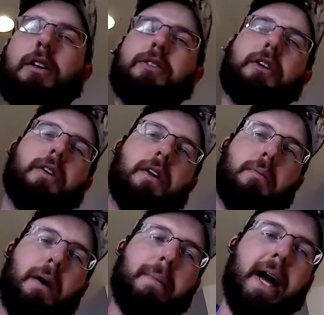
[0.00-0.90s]
throw it on
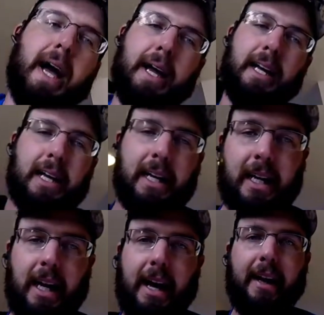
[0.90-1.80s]
my back,
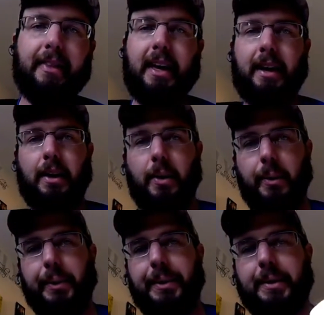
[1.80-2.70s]
and then
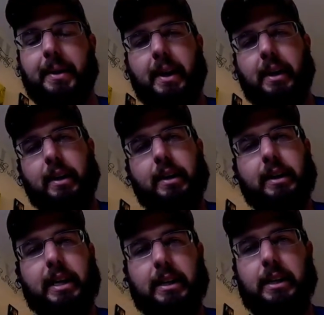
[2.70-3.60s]

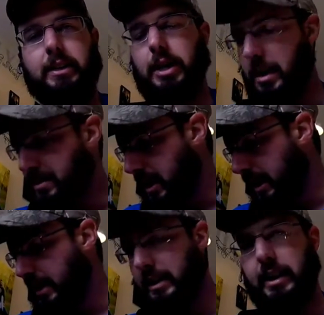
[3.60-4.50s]
get to the job
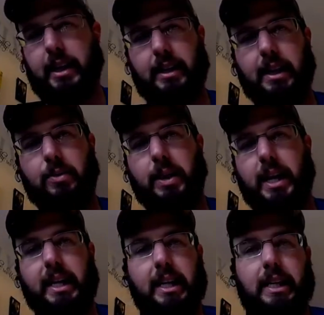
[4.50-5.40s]
site and get what
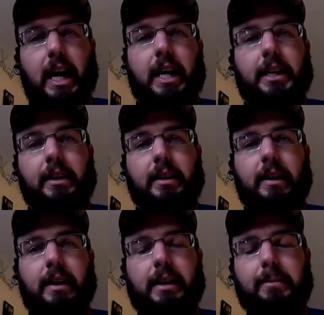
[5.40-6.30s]
I need done,
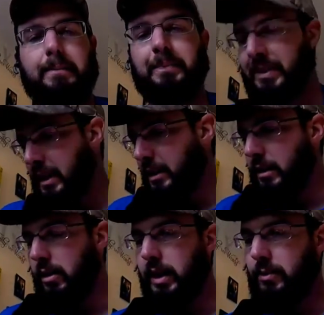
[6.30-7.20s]
um, you
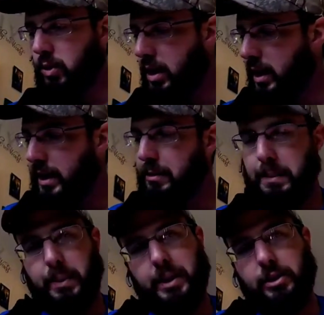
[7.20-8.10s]
know, and we're not going to be
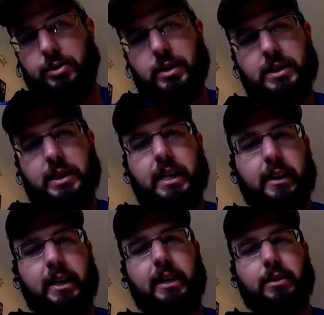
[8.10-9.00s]
putting drills in
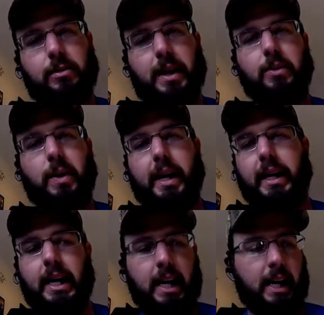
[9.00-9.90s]
there either right away.
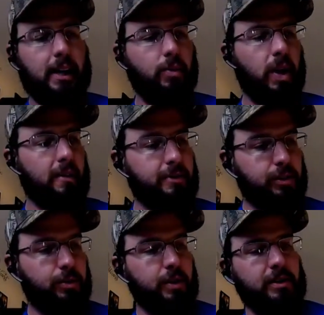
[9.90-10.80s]
Uh, we'll have the
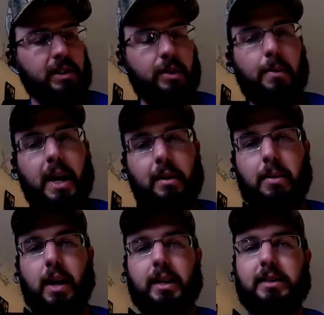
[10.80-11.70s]
drills in the main
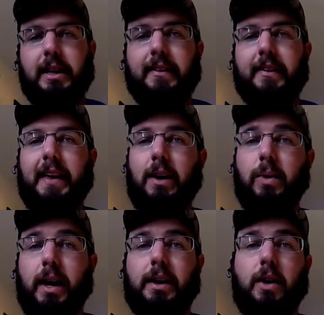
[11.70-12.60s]
box, and then that
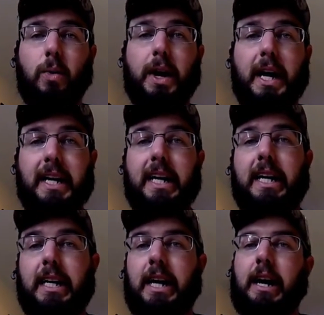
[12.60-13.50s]
way I know what I
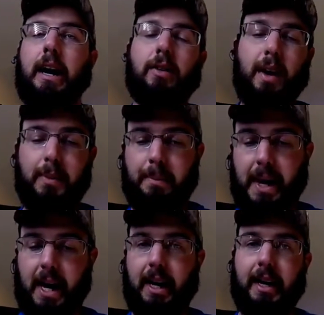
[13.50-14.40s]
need. I'll grab the
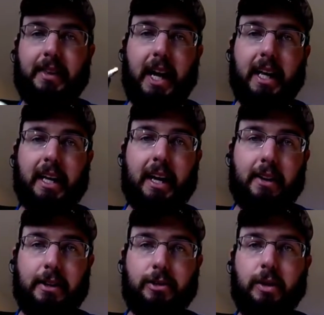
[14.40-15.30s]
bag, and then I can
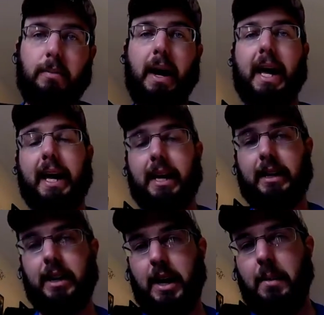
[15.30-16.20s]
carry the drill in my
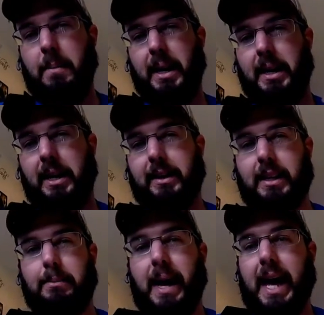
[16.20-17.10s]
hand, making
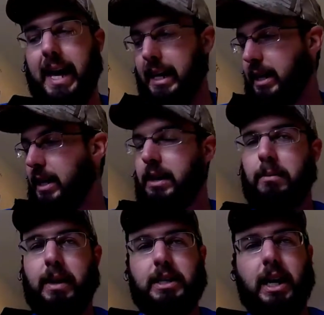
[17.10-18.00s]
the bag
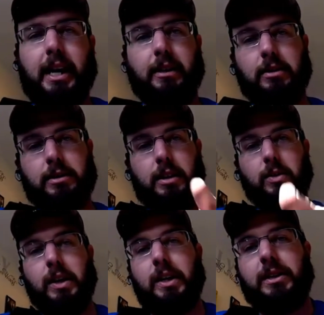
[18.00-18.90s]
much lighter. So
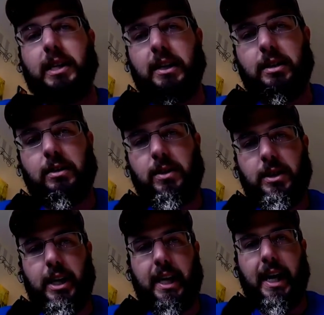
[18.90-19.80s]
stay tuned
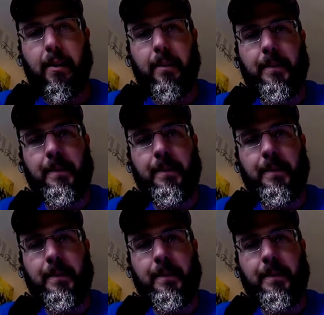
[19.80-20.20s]
and check it out